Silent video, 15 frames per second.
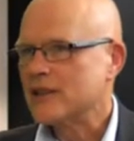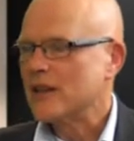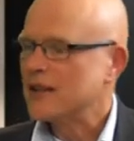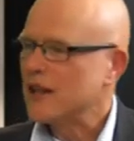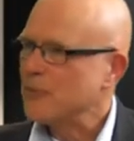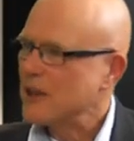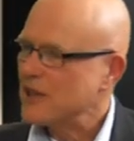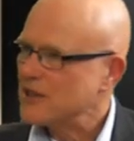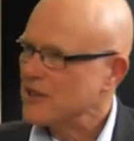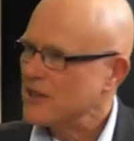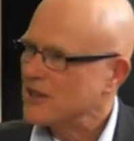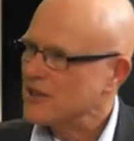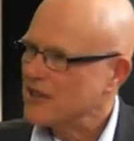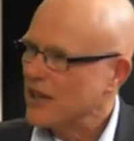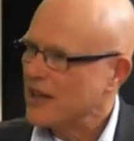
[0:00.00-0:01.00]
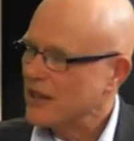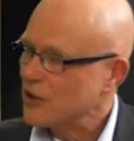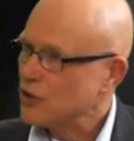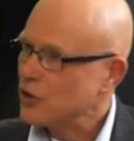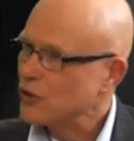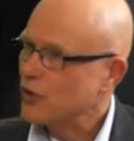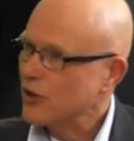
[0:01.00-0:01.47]
are they basically saying
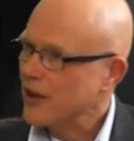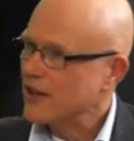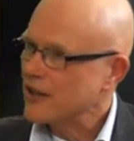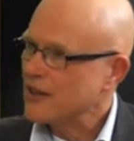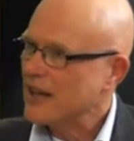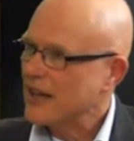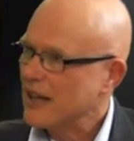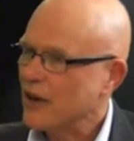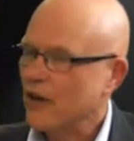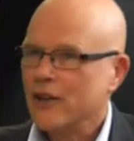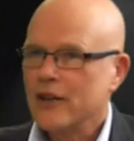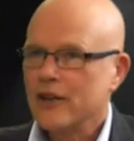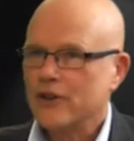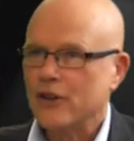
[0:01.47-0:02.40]
in Ukraine now